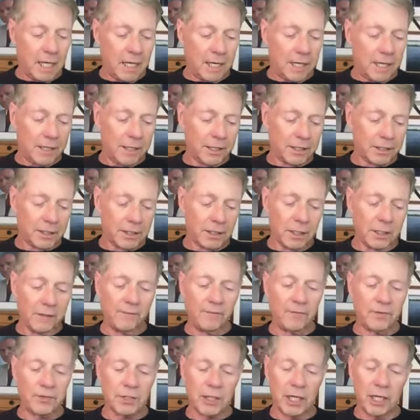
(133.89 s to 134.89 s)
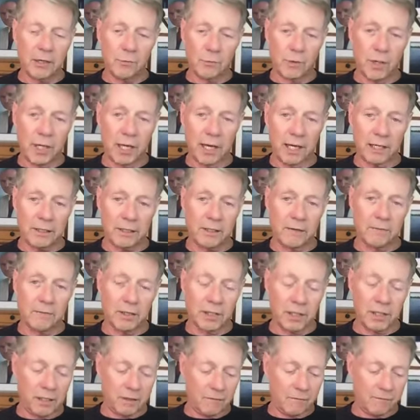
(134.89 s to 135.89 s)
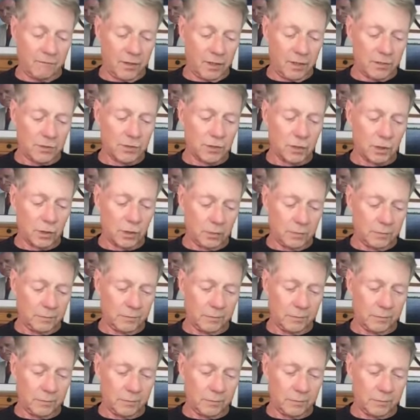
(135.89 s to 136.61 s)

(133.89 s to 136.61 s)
is Lymphocyte Reactivity in Vitro,